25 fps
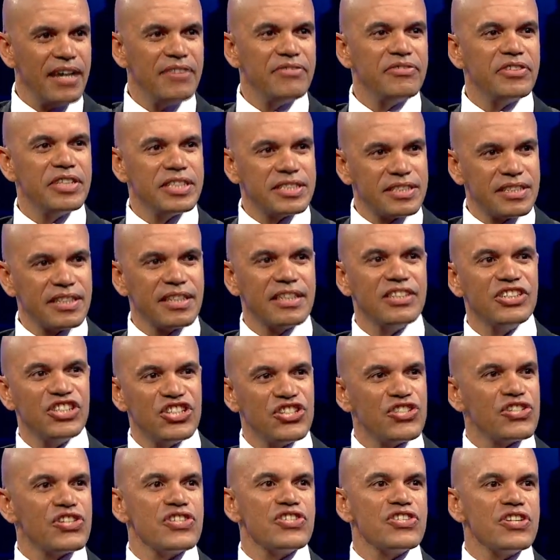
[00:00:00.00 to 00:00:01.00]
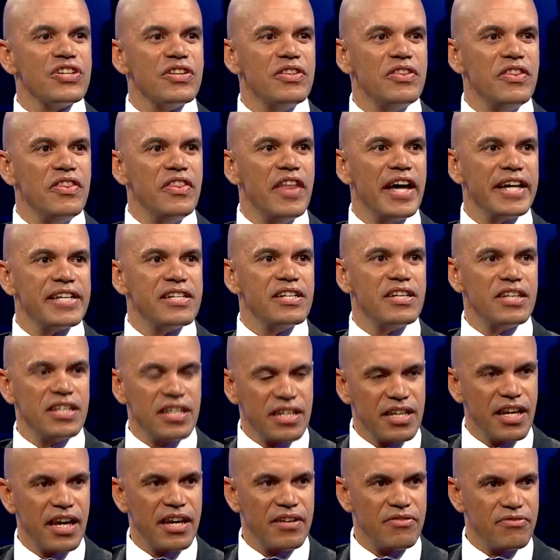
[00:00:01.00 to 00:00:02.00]
every single decision that
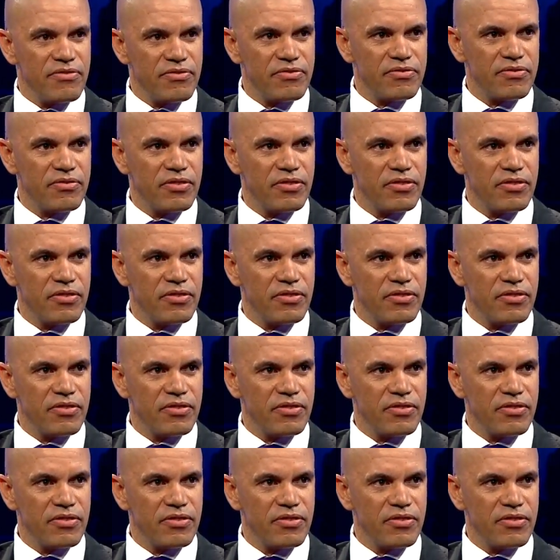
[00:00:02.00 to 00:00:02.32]
he gave,